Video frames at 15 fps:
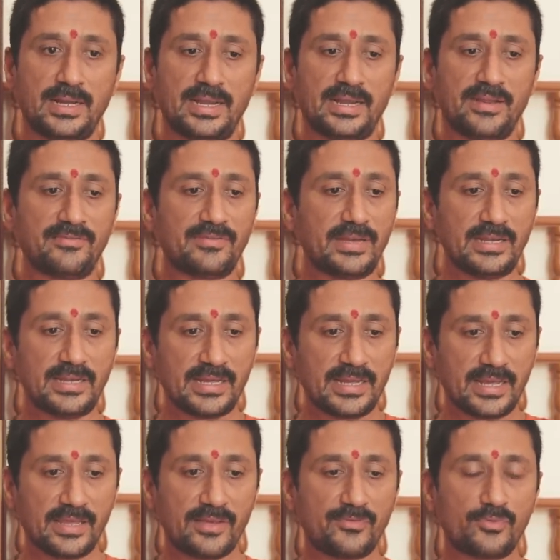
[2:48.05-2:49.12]
And every
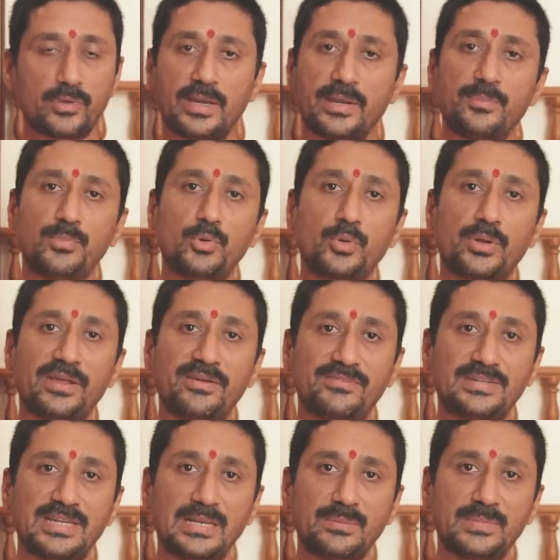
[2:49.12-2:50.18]
day, if you're able to
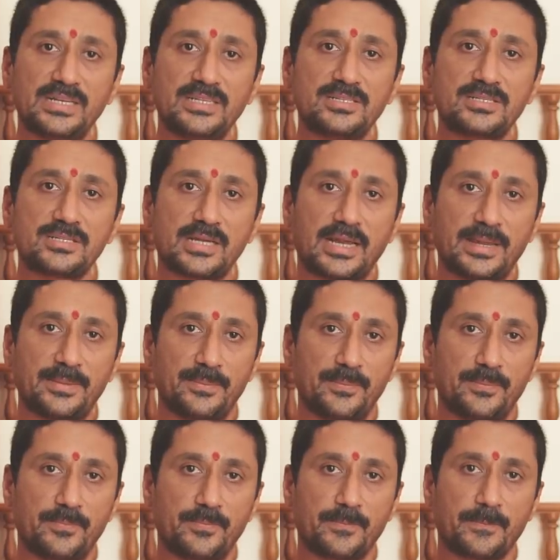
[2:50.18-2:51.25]
give ten minutes time,